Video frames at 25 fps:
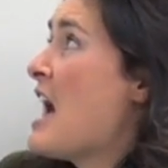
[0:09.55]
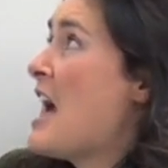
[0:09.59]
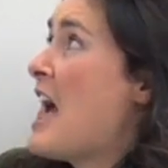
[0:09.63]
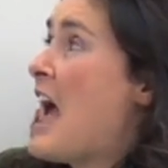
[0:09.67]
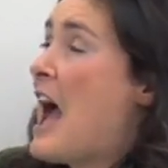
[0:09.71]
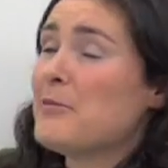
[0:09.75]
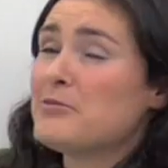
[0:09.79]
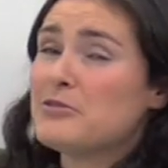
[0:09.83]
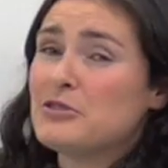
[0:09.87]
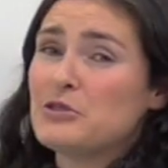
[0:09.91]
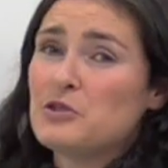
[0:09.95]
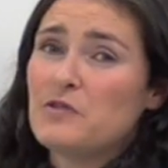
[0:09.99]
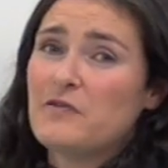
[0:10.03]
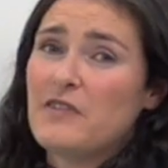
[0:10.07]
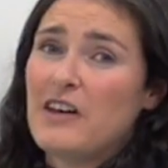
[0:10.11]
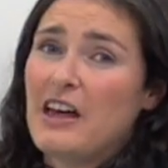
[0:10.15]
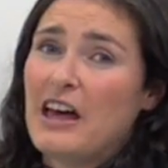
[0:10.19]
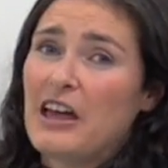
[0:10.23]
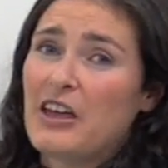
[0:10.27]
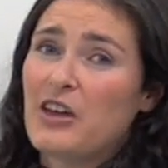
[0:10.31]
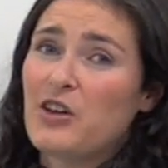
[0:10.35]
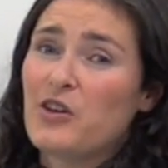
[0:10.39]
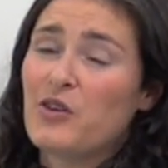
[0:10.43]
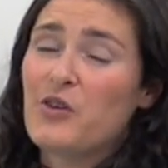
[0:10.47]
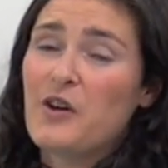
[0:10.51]
Absolute
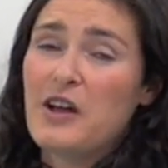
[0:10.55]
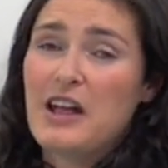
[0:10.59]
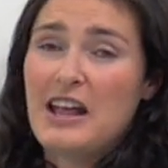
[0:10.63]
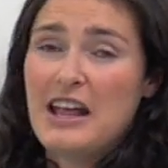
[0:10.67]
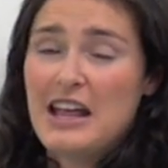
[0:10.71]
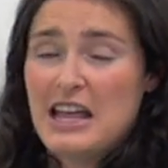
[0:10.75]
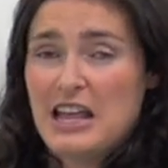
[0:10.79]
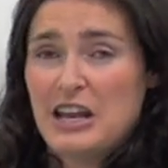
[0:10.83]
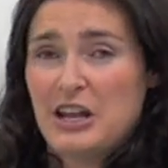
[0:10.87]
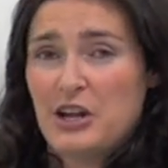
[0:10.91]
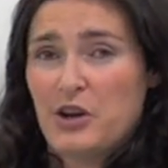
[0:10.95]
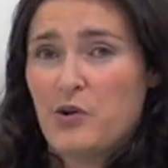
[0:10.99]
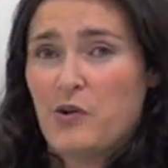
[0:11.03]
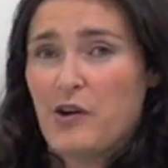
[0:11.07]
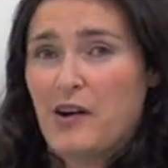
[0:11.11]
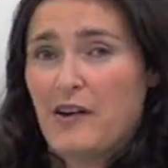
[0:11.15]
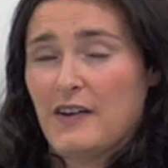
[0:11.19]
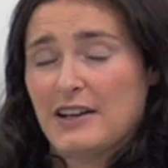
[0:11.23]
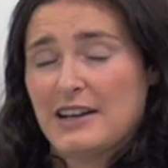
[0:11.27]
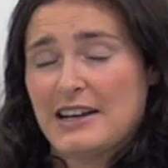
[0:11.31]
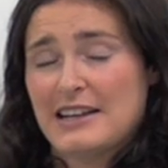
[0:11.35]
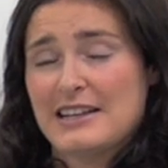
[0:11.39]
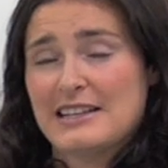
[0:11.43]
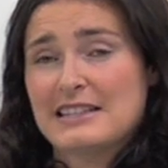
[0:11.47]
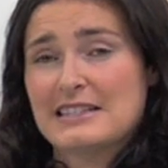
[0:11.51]
value
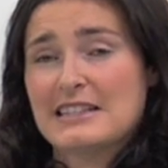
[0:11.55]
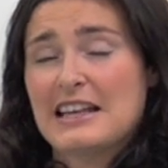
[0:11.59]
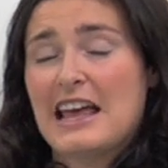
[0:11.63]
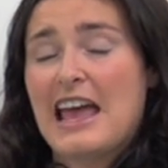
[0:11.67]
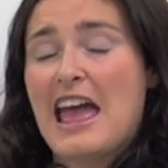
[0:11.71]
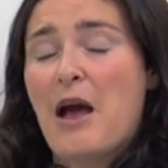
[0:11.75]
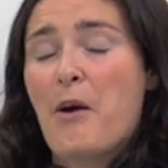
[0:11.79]
inequalities.